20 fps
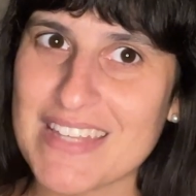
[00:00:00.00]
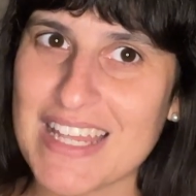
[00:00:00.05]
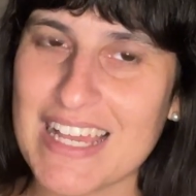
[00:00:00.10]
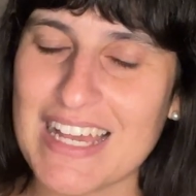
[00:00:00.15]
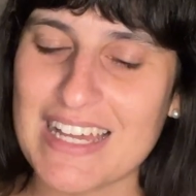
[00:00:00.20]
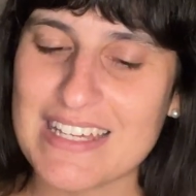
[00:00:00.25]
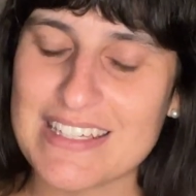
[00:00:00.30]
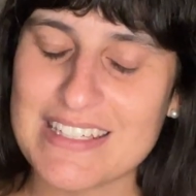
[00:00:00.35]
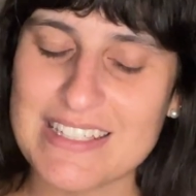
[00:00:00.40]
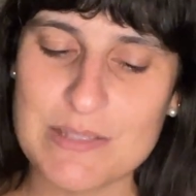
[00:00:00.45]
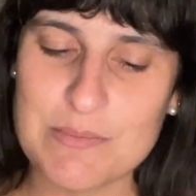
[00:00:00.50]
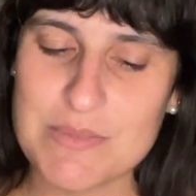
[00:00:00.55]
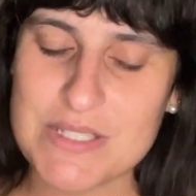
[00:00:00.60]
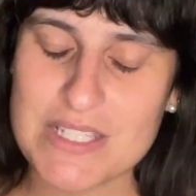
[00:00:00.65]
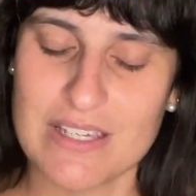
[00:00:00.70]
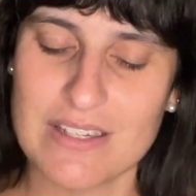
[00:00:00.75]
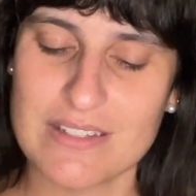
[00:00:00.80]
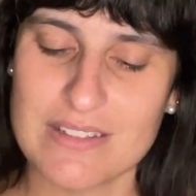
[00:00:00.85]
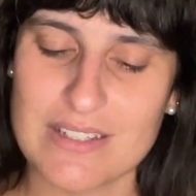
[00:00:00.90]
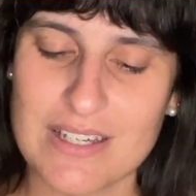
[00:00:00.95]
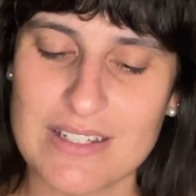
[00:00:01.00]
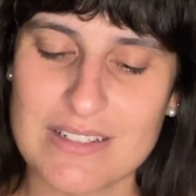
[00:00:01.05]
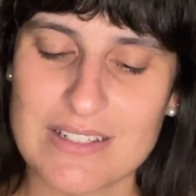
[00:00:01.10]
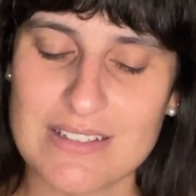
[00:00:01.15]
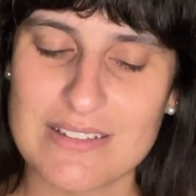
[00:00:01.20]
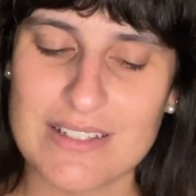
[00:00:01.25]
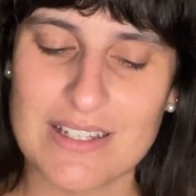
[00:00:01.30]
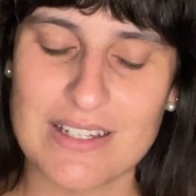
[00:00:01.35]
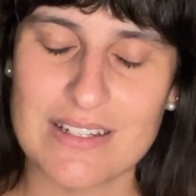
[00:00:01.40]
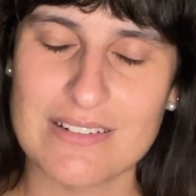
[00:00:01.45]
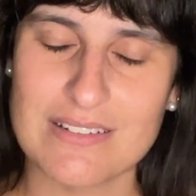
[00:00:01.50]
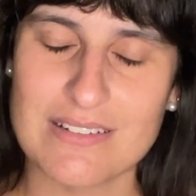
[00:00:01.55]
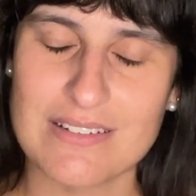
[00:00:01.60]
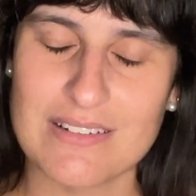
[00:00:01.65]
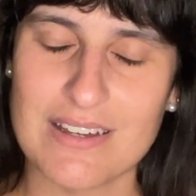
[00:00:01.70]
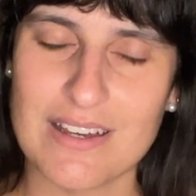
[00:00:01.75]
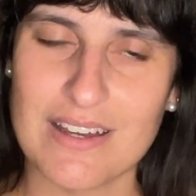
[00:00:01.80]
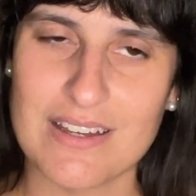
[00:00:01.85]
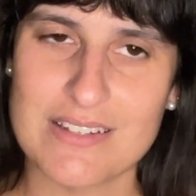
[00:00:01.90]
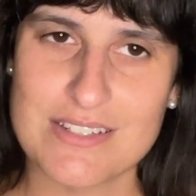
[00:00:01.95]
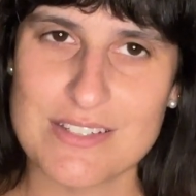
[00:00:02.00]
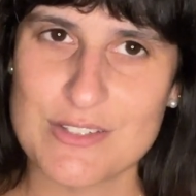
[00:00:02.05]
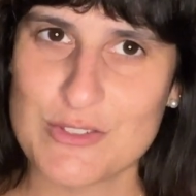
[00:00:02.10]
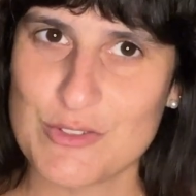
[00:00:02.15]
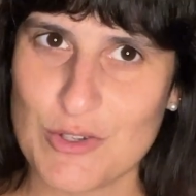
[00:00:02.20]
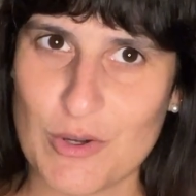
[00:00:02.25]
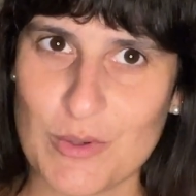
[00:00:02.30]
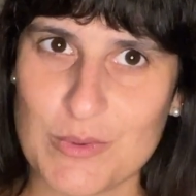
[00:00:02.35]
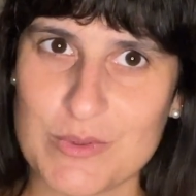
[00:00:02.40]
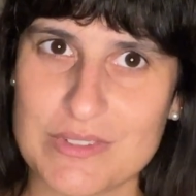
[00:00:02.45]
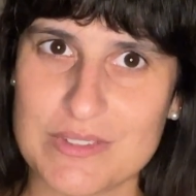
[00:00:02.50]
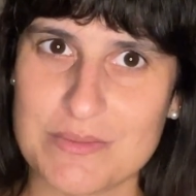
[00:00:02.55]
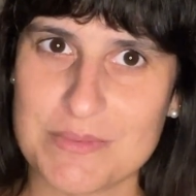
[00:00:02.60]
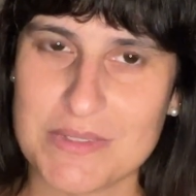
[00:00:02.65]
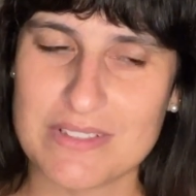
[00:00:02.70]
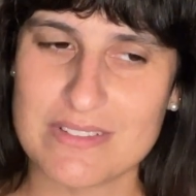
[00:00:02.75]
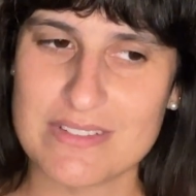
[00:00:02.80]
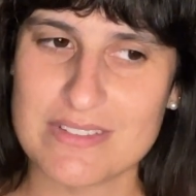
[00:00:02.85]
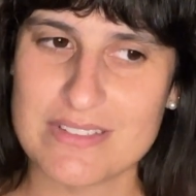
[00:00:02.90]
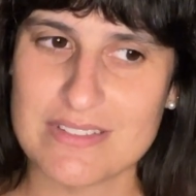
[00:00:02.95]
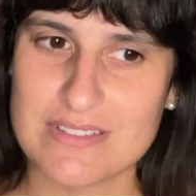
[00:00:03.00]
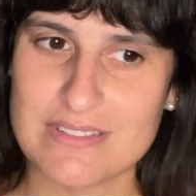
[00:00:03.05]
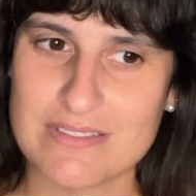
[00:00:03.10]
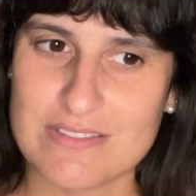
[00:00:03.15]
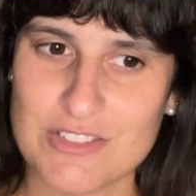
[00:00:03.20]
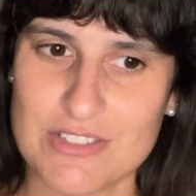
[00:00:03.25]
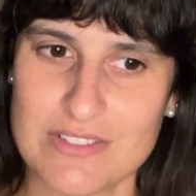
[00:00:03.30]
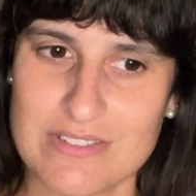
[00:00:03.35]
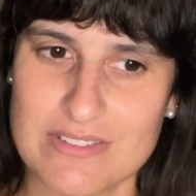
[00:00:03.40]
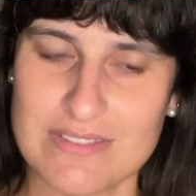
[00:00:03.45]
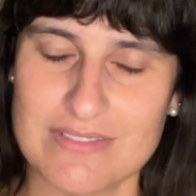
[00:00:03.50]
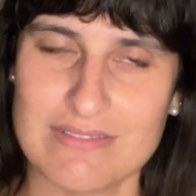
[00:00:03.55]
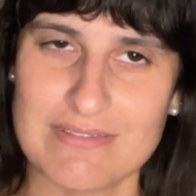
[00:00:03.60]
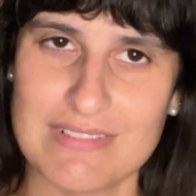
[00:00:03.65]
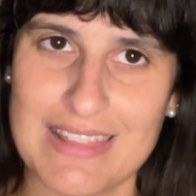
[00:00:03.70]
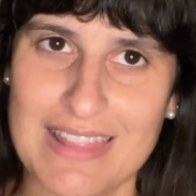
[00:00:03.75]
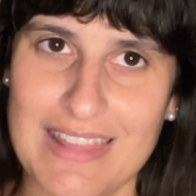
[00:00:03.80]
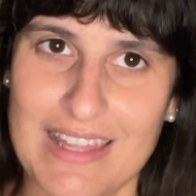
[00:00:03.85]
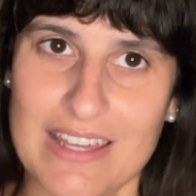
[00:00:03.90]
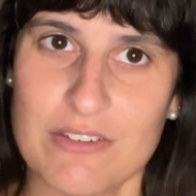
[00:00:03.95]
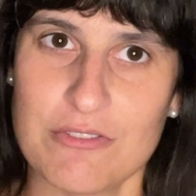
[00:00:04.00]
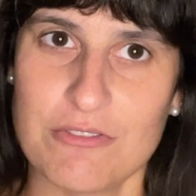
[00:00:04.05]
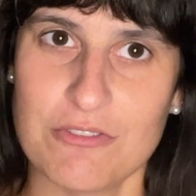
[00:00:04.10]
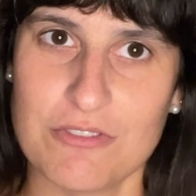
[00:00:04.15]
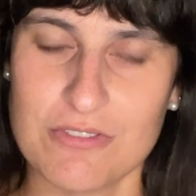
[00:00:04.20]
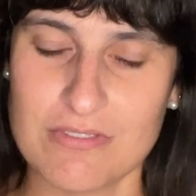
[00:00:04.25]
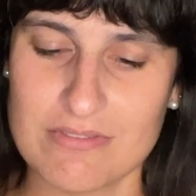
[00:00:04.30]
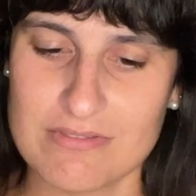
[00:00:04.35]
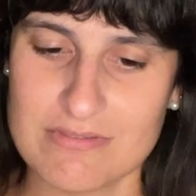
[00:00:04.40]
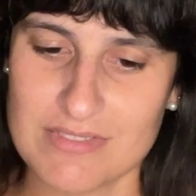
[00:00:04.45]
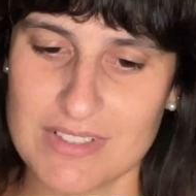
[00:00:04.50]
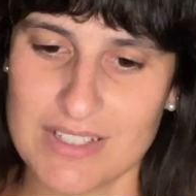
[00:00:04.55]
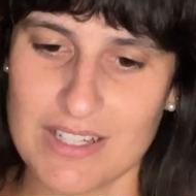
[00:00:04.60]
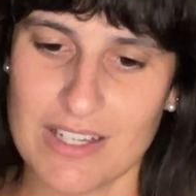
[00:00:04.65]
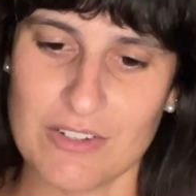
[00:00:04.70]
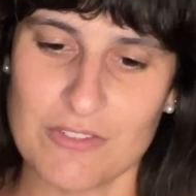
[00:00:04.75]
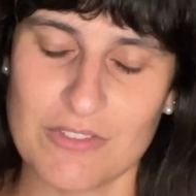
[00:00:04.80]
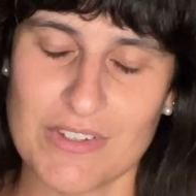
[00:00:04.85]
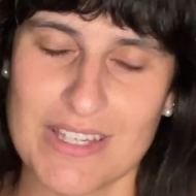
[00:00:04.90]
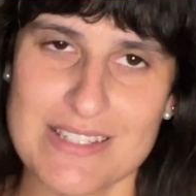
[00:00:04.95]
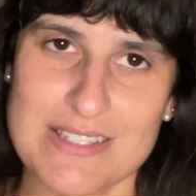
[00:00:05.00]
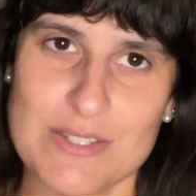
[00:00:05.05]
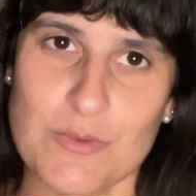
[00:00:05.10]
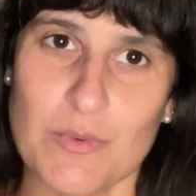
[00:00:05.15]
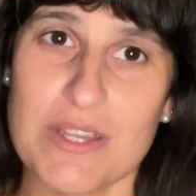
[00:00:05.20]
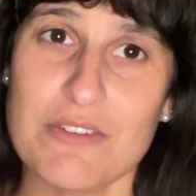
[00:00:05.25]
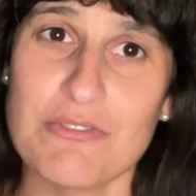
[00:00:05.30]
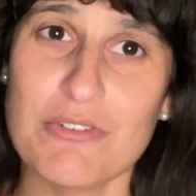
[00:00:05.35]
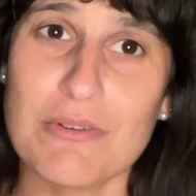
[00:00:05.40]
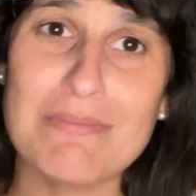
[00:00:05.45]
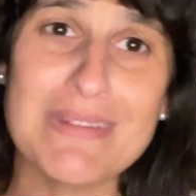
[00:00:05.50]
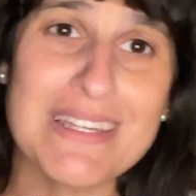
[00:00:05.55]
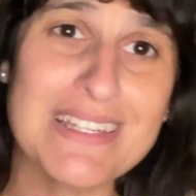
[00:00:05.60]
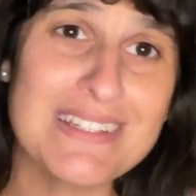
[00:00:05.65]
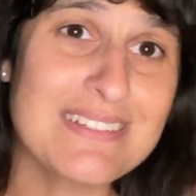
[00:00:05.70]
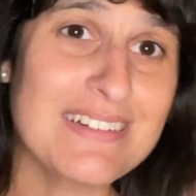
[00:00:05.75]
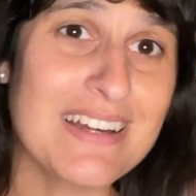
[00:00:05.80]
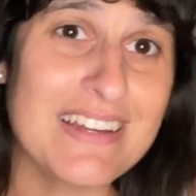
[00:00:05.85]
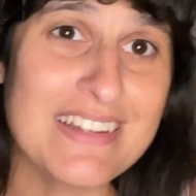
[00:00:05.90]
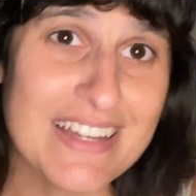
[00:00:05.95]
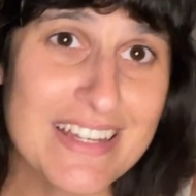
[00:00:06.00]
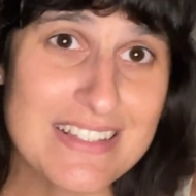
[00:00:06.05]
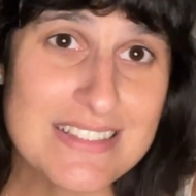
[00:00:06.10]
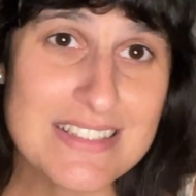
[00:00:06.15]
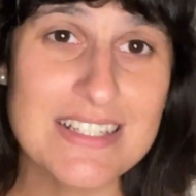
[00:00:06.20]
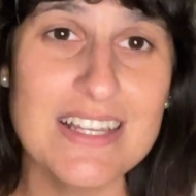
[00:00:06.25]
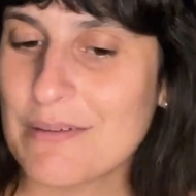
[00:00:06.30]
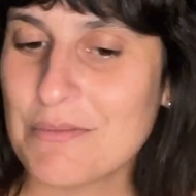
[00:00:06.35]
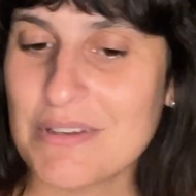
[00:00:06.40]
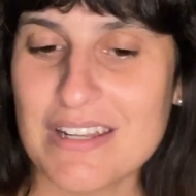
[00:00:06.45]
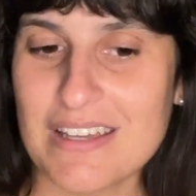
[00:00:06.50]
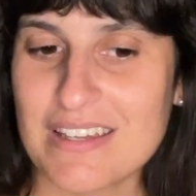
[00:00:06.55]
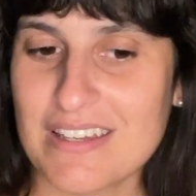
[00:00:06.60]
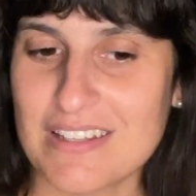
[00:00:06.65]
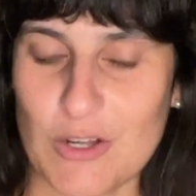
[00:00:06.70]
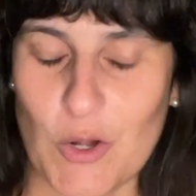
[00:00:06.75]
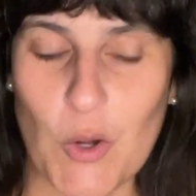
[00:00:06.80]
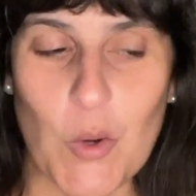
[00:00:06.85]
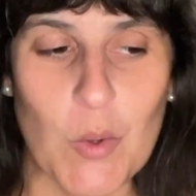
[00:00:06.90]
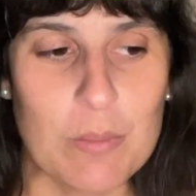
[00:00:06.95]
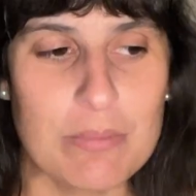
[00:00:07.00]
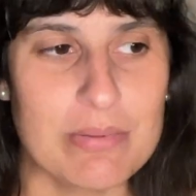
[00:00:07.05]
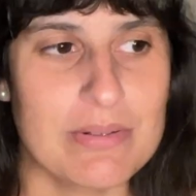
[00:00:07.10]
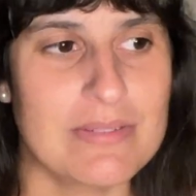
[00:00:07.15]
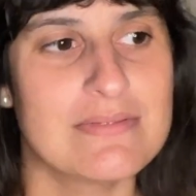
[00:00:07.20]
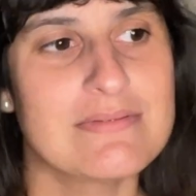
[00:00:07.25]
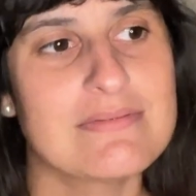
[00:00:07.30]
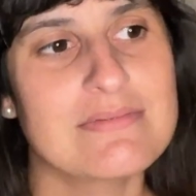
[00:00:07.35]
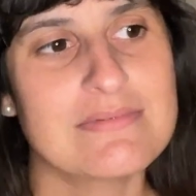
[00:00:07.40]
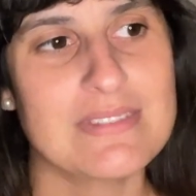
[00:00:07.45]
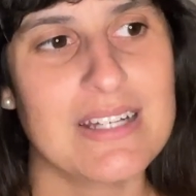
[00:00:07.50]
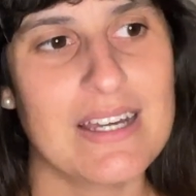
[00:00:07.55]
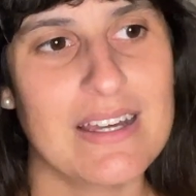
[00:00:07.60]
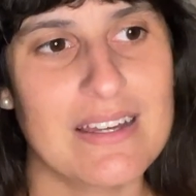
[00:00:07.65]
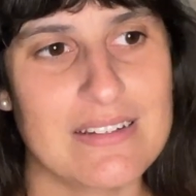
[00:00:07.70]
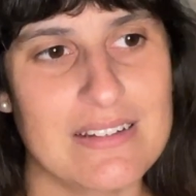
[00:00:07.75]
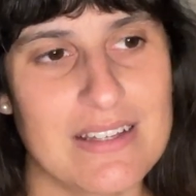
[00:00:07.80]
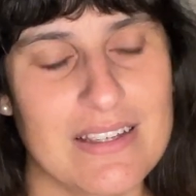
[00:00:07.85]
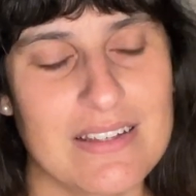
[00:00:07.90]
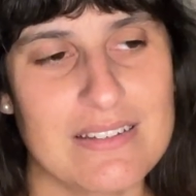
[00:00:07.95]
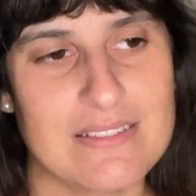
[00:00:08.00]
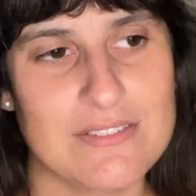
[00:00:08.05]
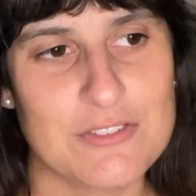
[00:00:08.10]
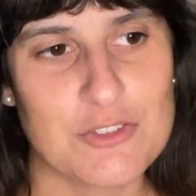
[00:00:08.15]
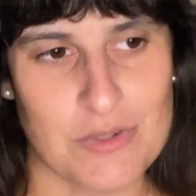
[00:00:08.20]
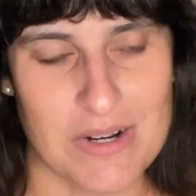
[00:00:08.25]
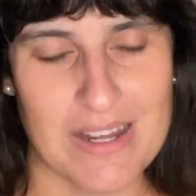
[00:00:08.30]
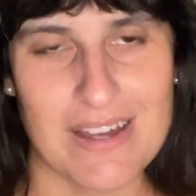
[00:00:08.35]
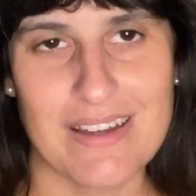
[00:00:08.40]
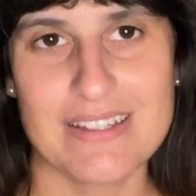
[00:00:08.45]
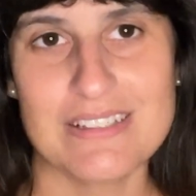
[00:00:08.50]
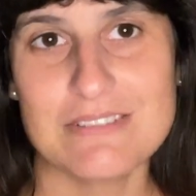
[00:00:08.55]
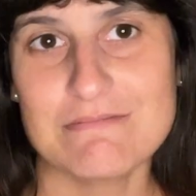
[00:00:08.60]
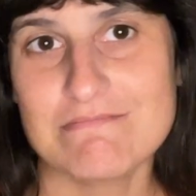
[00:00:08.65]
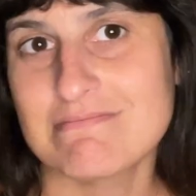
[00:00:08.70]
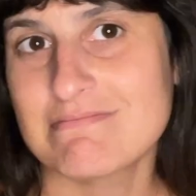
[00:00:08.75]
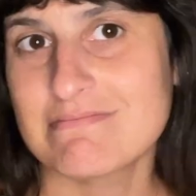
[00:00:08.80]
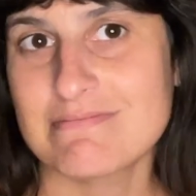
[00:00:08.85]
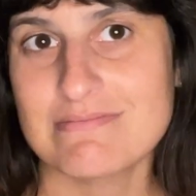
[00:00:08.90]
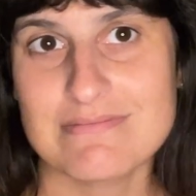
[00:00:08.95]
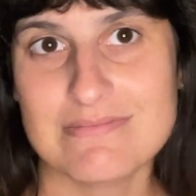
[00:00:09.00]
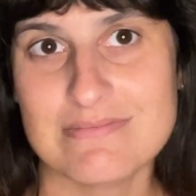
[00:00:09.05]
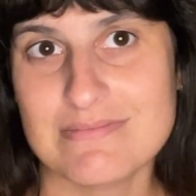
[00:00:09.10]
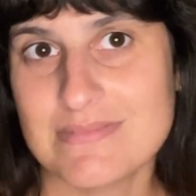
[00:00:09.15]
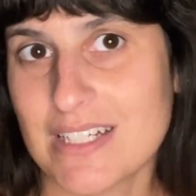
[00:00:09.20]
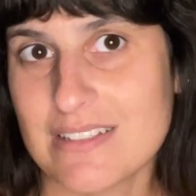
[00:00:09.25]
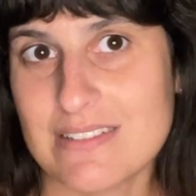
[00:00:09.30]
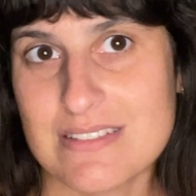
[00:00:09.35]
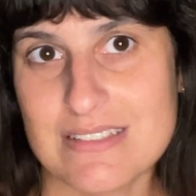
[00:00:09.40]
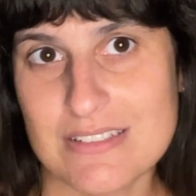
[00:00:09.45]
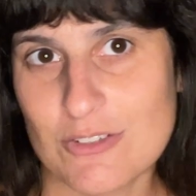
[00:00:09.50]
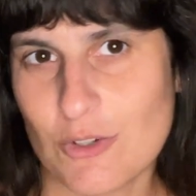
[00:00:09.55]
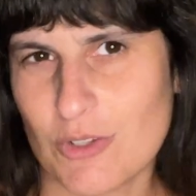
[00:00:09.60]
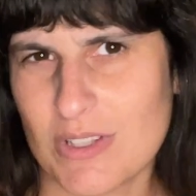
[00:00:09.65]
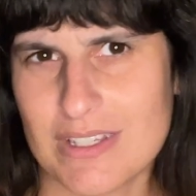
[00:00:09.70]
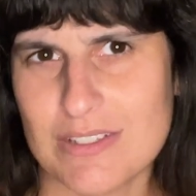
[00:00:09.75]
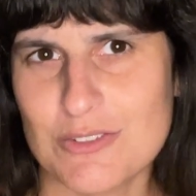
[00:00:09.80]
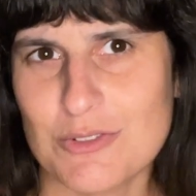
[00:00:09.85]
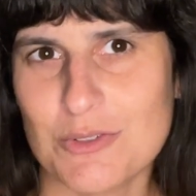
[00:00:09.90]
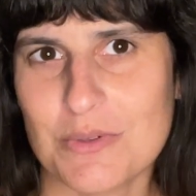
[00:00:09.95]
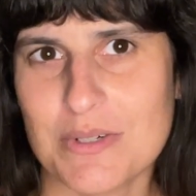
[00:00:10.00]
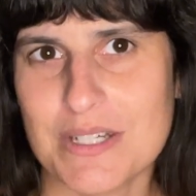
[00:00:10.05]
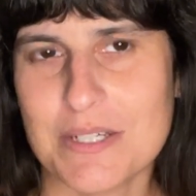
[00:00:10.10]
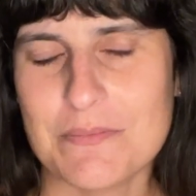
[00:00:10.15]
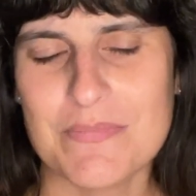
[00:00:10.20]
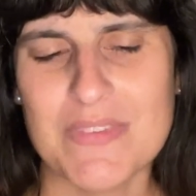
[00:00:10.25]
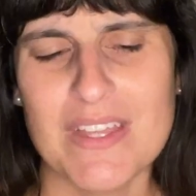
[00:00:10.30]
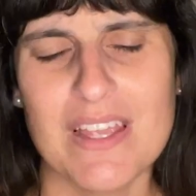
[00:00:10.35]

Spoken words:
I keep saying that, and then I just don't, because just life kind of gets away from me, I guess. I mean, I can hope, and I can try. That's all I can do, right?